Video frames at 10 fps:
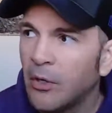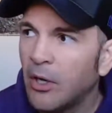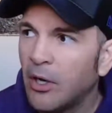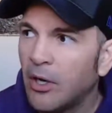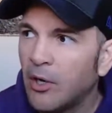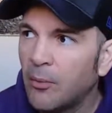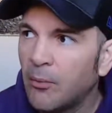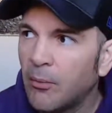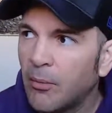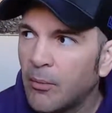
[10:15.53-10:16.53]

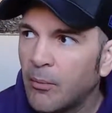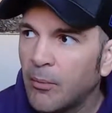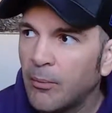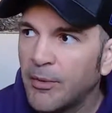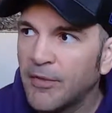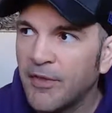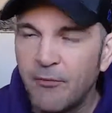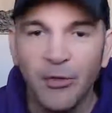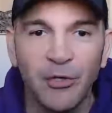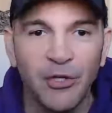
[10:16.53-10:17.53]
um, but they've
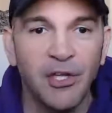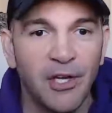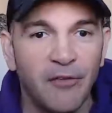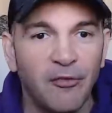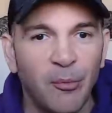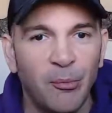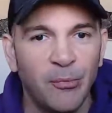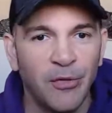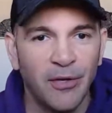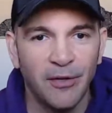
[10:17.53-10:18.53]
been goodly enough
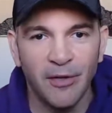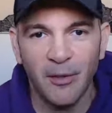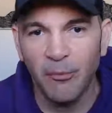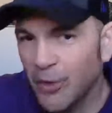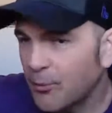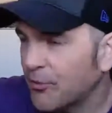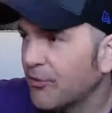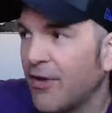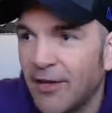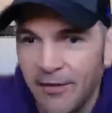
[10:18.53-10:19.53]
to like put up with the
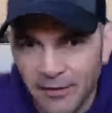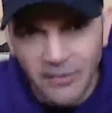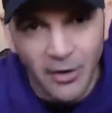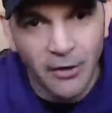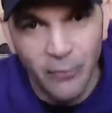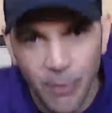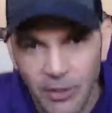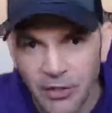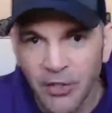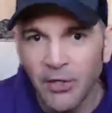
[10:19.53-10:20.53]
fact that I talk too
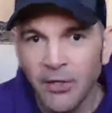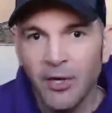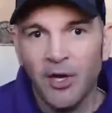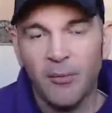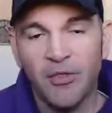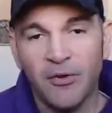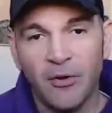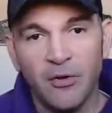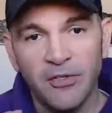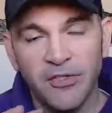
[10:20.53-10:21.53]
much. But
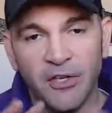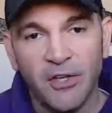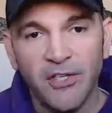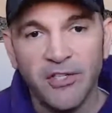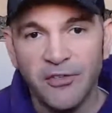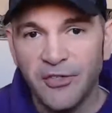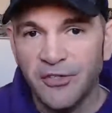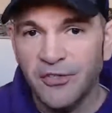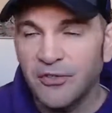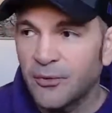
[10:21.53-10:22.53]
there is a collection of
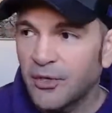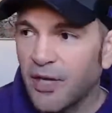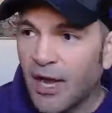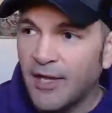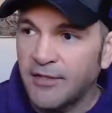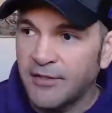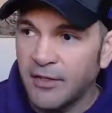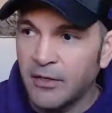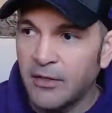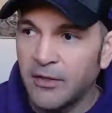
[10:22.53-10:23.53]
these sort of guides
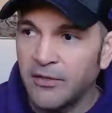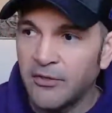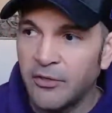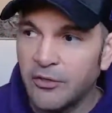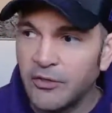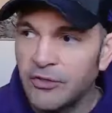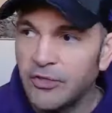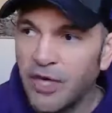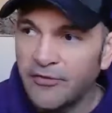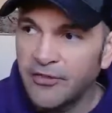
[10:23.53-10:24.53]
that took
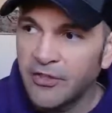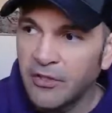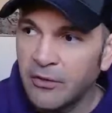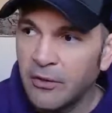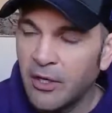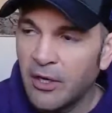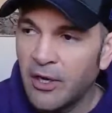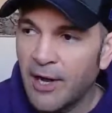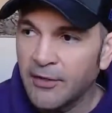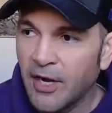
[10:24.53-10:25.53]
Jeff's
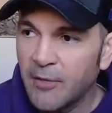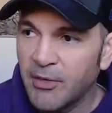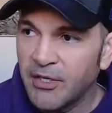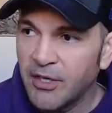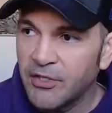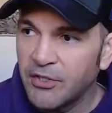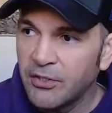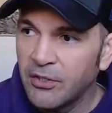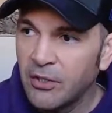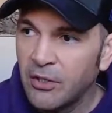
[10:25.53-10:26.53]
How to Guide Meditation